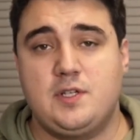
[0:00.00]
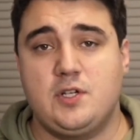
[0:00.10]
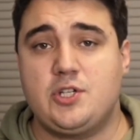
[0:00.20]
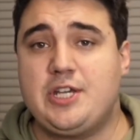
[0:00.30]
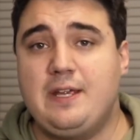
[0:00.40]

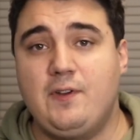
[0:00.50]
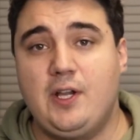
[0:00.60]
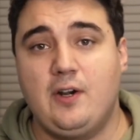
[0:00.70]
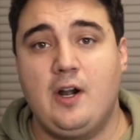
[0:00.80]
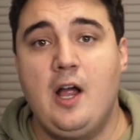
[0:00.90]
to achieve
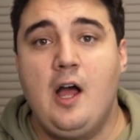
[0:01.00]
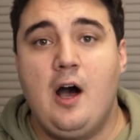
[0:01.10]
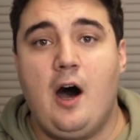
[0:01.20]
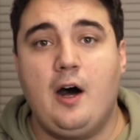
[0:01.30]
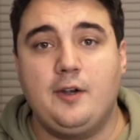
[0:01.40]
here
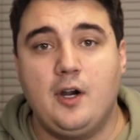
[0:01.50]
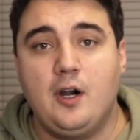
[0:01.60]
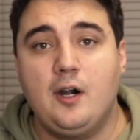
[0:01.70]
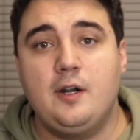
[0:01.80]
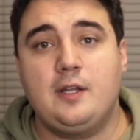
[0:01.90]
on
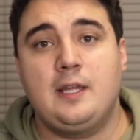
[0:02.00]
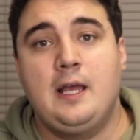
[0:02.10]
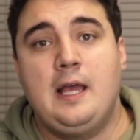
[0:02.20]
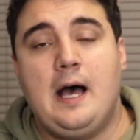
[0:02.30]
earth.